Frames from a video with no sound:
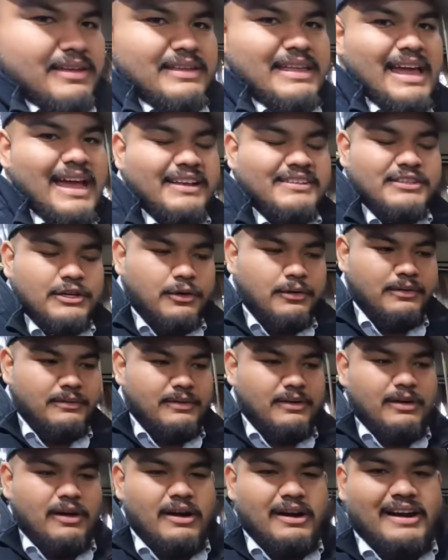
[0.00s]
Yeah, so
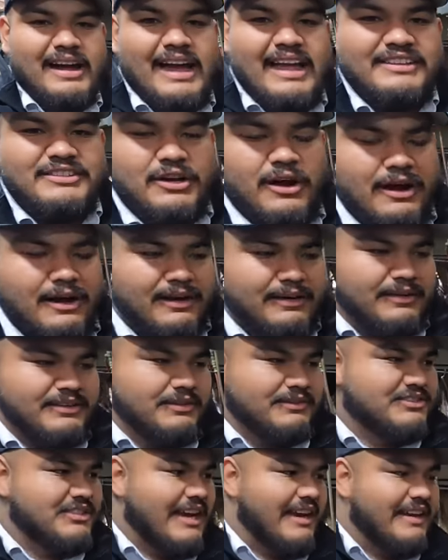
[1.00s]
our guys are
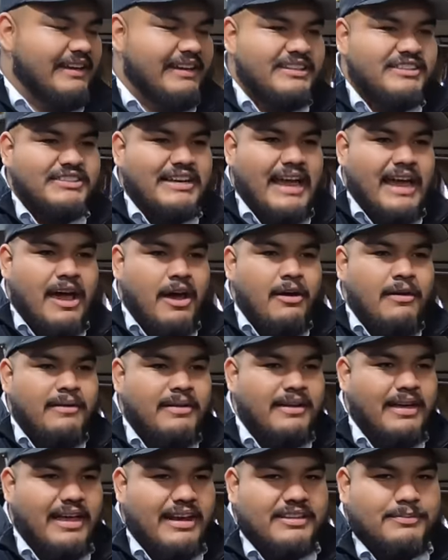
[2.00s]
checking each cow,
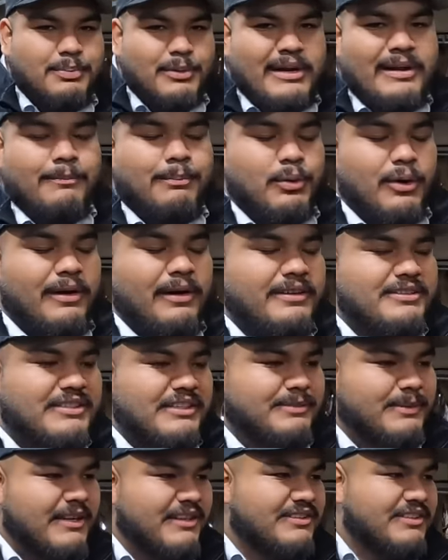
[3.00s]
and it's pretty important
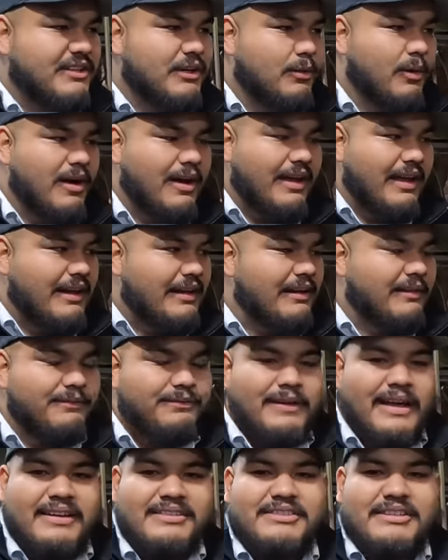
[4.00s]
just because you don't want any
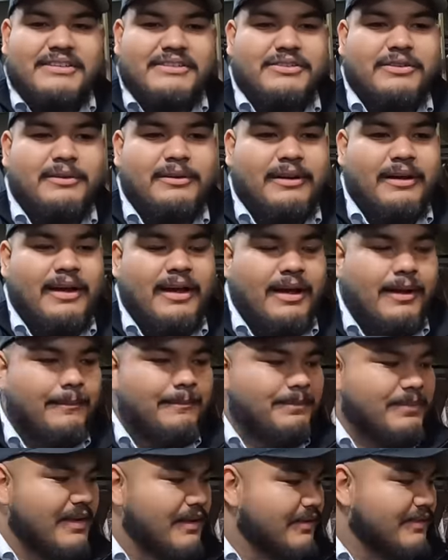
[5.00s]
infections or uh,
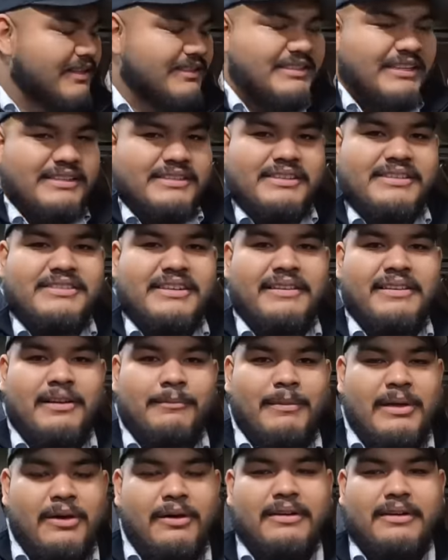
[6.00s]
diseases in the
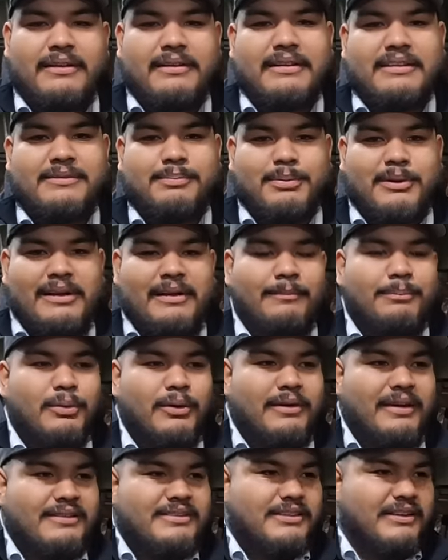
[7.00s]
milk. It's pretty
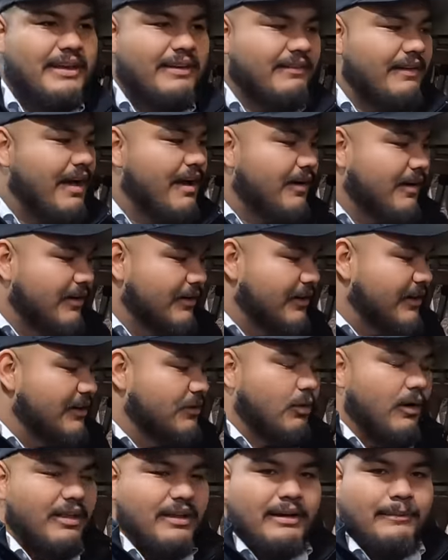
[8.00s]
important to give out a good
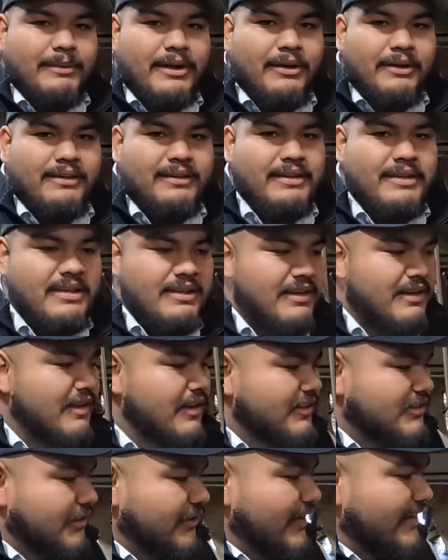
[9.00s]
quality milk.
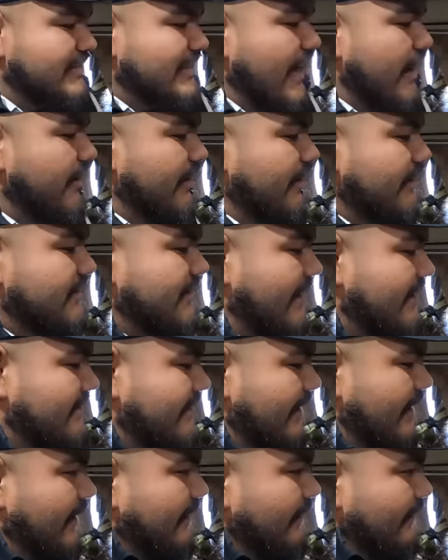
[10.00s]
So this cow here
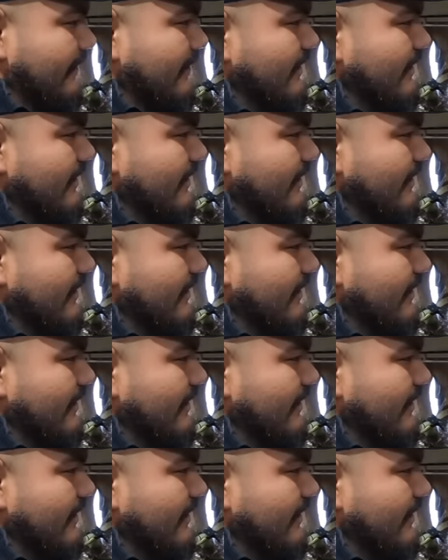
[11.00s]
tested